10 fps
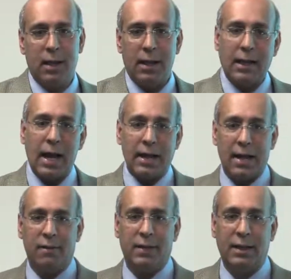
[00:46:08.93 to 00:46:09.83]
Like I
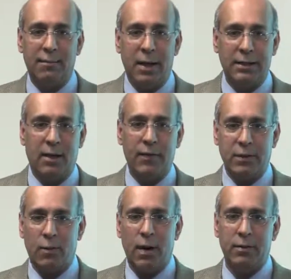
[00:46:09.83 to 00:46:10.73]
kind of think of myself
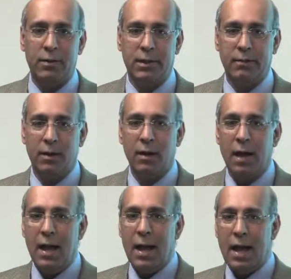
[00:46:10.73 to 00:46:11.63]
as a wide receiver,
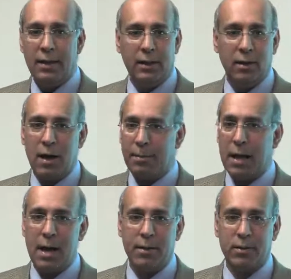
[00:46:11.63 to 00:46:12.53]
and your
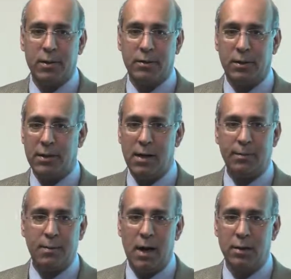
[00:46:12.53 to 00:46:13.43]
optometrist or your general
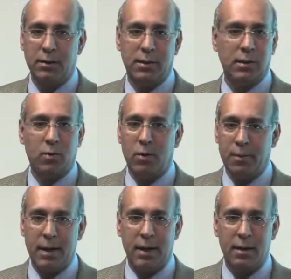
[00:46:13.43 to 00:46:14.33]
ophthalmologist, they're the
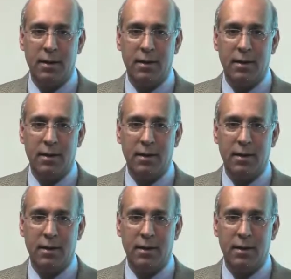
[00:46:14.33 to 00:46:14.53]
quarterback.